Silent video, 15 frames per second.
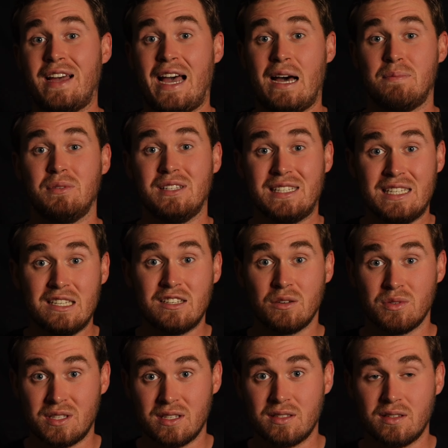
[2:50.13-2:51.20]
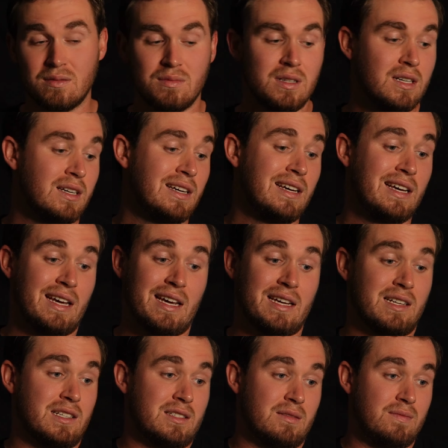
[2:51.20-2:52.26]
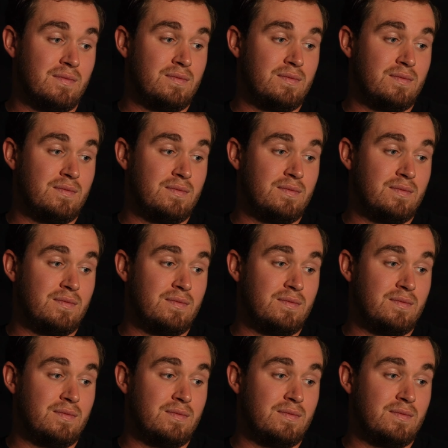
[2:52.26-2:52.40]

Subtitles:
Apple ecosystem. And